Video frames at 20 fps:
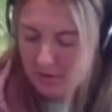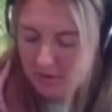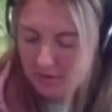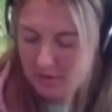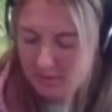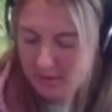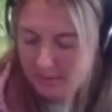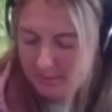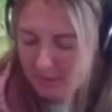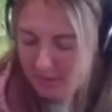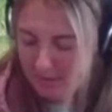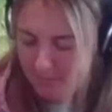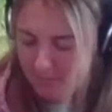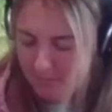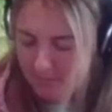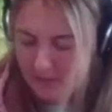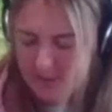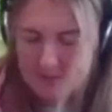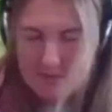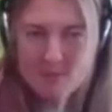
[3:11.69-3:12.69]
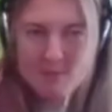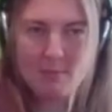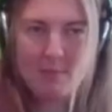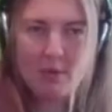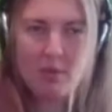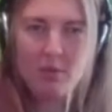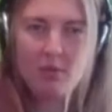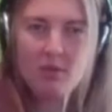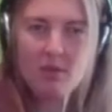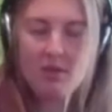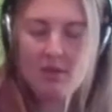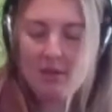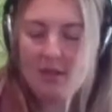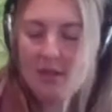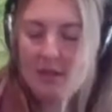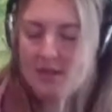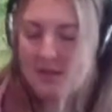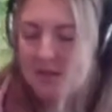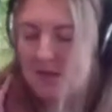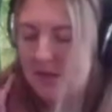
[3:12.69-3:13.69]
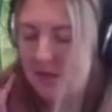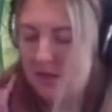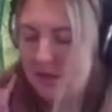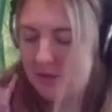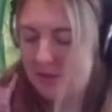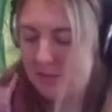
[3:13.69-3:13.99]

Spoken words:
the moment there is Moon inside,